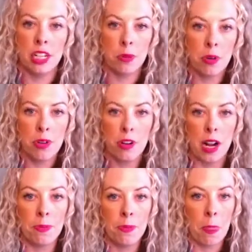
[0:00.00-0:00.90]
program.
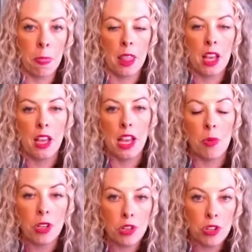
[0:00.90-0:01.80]
And when
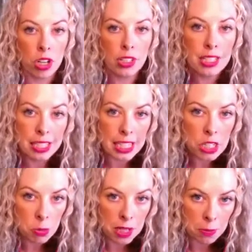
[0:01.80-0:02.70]
you start to teach
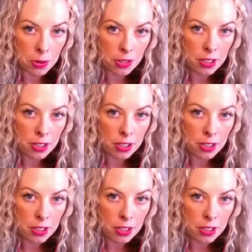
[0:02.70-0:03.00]
people,